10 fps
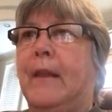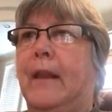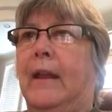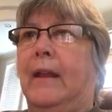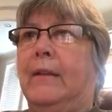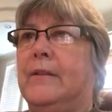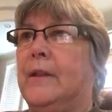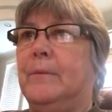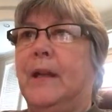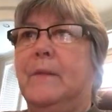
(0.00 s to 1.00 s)
And
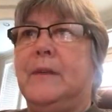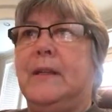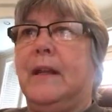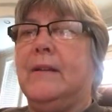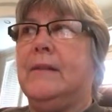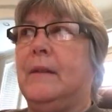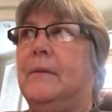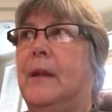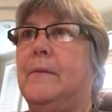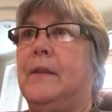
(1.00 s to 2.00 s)
sometimes he does,
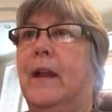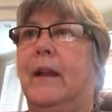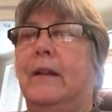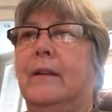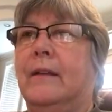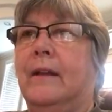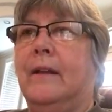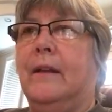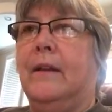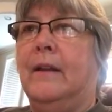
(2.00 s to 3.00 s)
sometimes not.
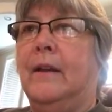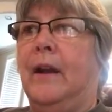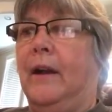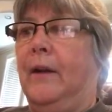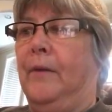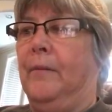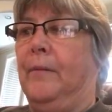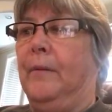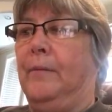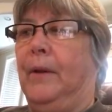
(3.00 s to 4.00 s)
Um,
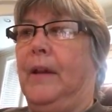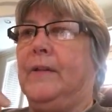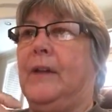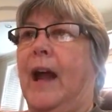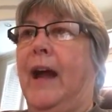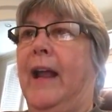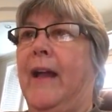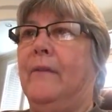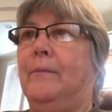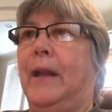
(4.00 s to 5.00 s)
because I
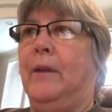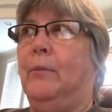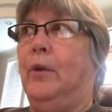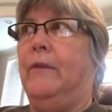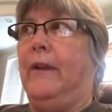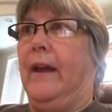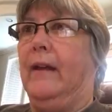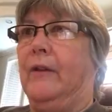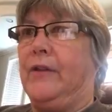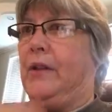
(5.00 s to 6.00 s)
haven't made a move
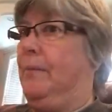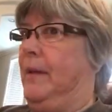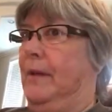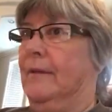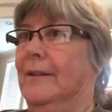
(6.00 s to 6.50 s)
yet or something.